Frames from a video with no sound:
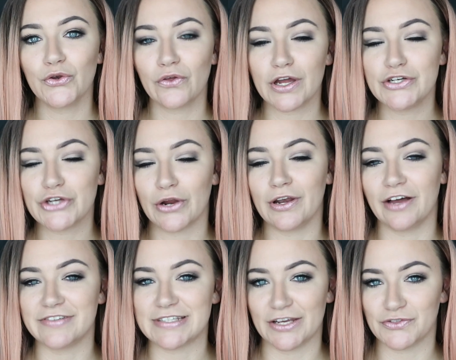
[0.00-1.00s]
Not that I don't
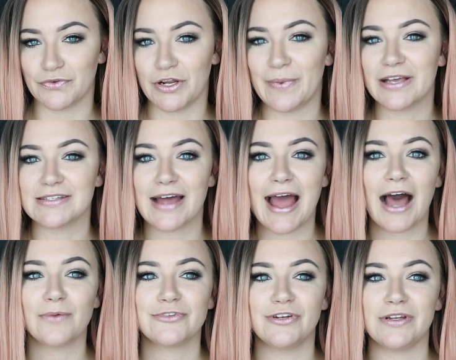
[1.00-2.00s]
love Snazaroo, because I
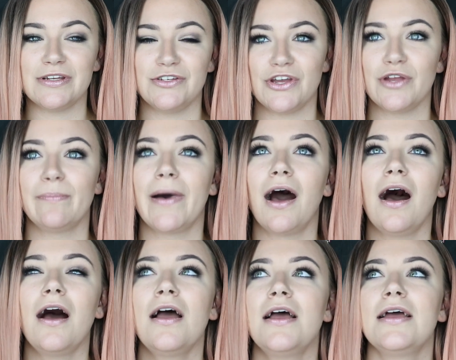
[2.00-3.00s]
absolutely do, but